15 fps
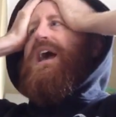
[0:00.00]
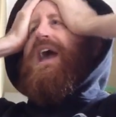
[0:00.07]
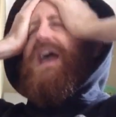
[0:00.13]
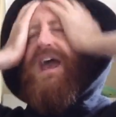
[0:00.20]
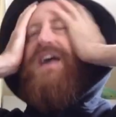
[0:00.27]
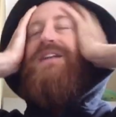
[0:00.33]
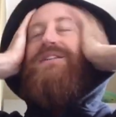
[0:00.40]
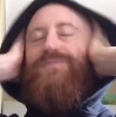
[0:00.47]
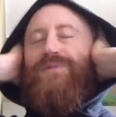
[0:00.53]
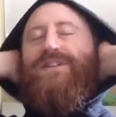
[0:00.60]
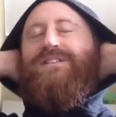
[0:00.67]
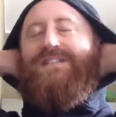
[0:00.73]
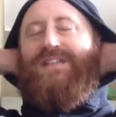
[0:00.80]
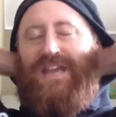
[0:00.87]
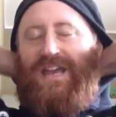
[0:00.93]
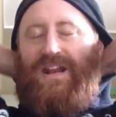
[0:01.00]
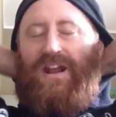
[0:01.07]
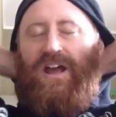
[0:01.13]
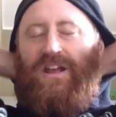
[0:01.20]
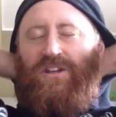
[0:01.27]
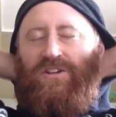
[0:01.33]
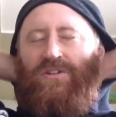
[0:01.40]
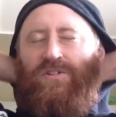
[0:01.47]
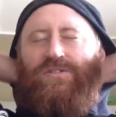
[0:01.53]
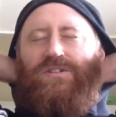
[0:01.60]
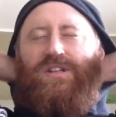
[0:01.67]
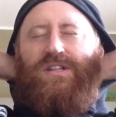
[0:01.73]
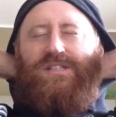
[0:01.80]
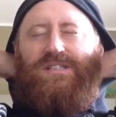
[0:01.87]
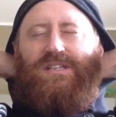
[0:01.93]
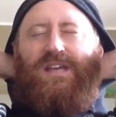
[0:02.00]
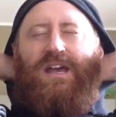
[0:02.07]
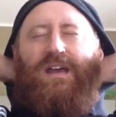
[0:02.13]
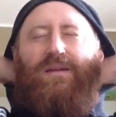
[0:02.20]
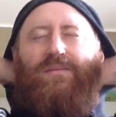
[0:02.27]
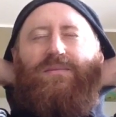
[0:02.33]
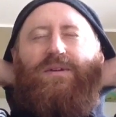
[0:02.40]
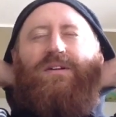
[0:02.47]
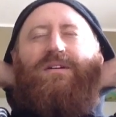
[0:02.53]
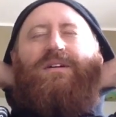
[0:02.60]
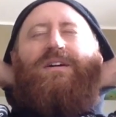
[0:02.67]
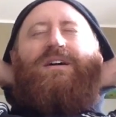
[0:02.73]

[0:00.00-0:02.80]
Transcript: And once again, I used the same